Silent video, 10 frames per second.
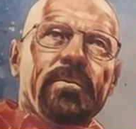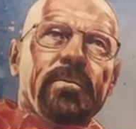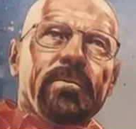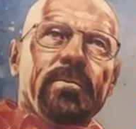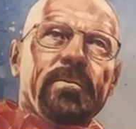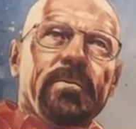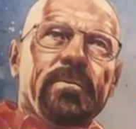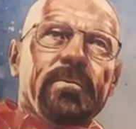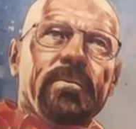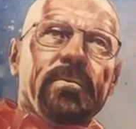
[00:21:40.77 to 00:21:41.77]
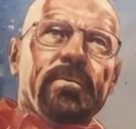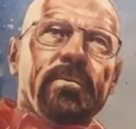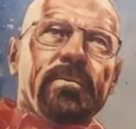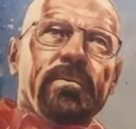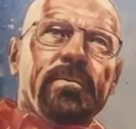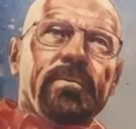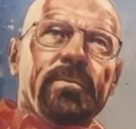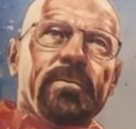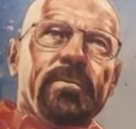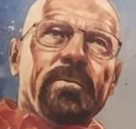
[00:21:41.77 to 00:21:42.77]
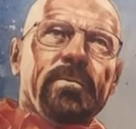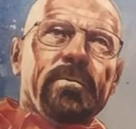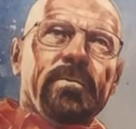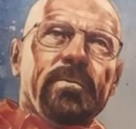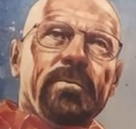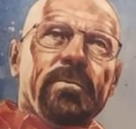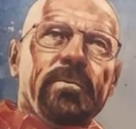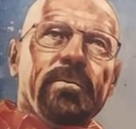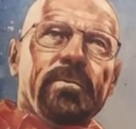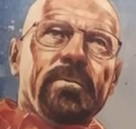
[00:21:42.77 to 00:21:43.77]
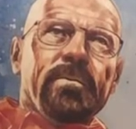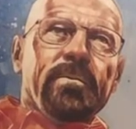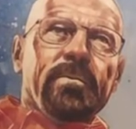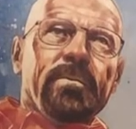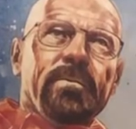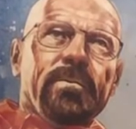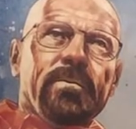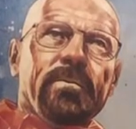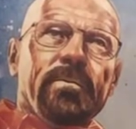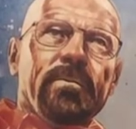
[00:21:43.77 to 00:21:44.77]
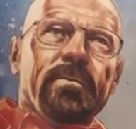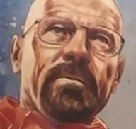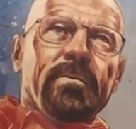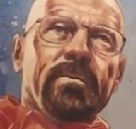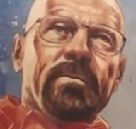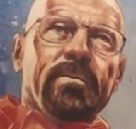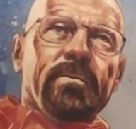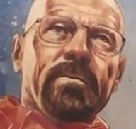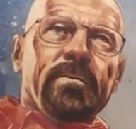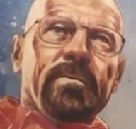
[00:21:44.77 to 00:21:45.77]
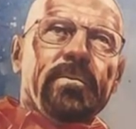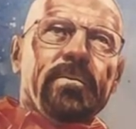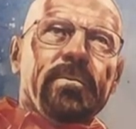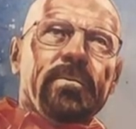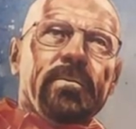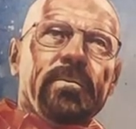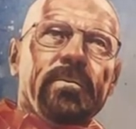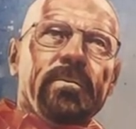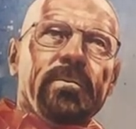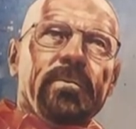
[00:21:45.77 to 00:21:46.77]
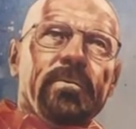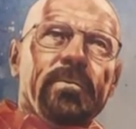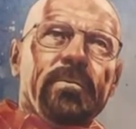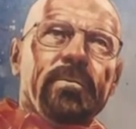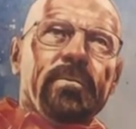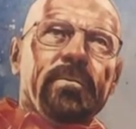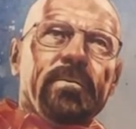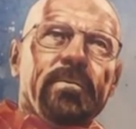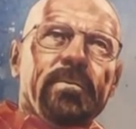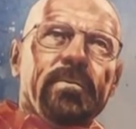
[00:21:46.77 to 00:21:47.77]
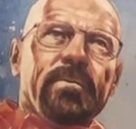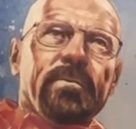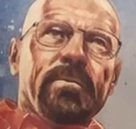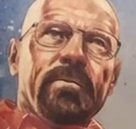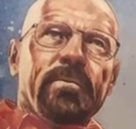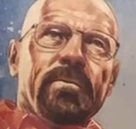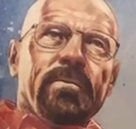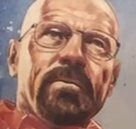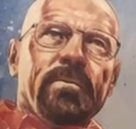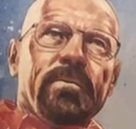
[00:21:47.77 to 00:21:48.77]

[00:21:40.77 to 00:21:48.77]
The person shown says nothing.